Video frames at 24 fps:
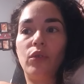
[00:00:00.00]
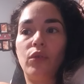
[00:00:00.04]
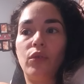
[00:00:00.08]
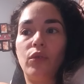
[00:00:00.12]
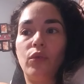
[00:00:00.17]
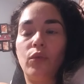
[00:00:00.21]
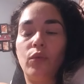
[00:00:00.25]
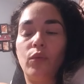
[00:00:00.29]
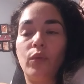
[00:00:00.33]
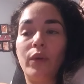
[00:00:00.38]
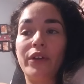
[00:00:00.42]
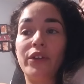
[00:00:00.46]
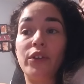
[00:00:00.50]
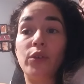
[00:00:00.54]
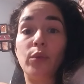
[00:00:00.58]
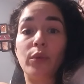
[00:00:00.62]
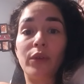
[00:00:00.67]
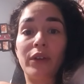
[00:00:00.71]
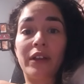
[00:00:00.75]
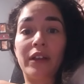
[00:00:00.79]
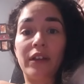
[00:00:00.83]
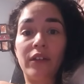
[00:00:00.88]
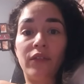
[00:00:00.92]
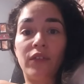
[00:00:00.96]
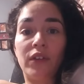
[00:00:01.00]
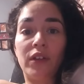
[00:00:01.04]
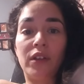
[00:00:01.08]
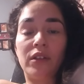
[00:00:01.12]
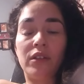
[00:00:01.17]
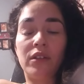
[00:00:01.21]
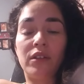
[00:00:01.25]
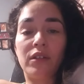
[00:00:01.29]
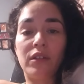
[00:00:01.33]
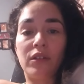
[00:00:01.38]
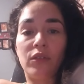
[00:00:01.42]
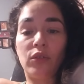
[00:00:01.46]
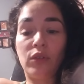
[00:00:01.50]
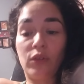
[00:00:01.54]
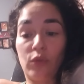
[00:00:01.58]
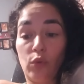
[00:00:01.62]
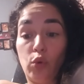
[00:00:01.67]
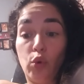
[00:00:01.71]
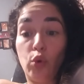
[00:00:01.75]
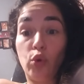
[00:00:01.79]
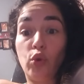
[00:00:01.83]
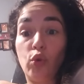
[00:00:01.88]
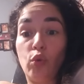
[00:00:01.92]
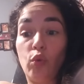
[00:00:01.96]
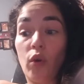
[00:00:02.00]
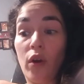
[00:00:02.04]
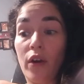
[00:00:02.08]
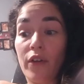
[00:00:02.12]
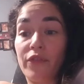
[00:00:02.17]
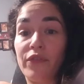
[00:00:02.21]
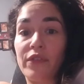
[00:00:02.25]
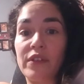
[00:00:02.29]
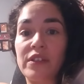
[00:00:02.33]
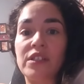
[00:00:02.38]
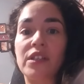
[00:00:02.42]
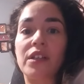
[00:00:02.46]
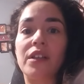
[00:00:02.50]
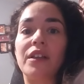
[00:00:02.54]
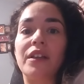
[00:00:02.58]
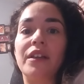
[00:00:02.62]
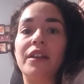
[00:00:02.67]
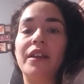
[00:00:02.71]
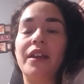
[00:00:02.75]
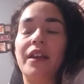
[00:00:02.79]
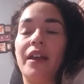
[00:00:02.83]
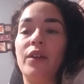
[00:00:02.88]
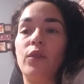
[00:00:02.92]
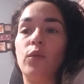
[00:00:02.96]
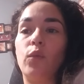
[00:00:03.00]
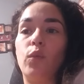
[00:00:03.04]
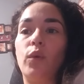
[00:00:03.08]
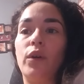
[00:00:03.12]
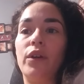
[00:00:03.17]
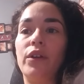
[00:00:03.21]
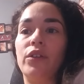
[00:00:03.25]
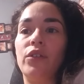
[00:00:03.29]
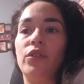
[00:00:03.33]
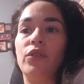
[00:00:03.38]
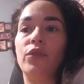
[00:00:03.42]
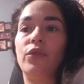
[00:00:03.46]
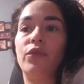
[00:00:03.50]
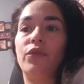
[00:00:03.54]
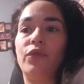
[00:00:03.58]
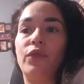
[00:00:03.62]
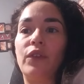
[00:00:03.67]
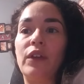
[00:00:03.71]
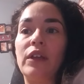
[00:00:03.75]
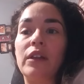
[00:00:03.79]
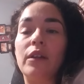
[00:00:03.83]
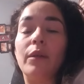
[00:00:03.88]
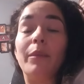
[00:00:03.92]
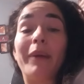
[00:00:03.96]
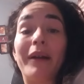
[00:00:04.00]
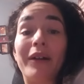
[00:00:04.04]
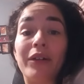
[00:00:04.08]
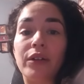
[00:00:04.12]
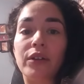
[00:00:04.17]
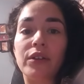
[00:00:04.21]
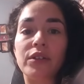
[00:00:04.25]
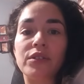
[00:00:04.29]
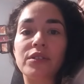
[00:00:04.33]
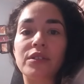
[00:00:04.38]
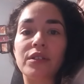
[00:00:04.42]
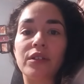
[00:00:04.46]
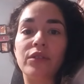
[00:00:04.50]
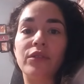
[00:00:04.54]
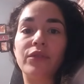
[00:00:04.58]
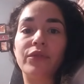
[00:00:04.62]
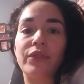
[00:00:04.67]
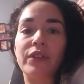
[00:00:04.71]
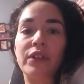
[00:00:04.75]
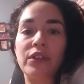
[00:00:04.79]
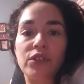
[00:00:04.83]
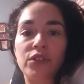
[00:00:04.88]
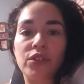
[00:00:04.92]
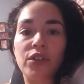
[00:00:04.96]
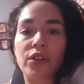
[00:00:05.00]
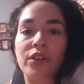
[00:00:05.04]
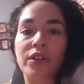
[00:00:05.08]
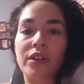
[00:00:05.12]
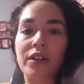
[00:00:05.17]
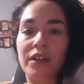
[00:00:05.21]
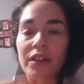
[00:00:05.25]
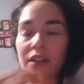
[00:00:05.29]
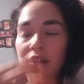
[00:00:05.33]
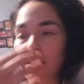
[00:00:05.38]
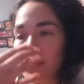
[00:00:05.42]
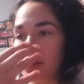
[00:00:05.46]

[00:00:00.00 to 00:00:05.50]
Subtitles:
what you were given, who you are physically, and what you feel about yourself internally.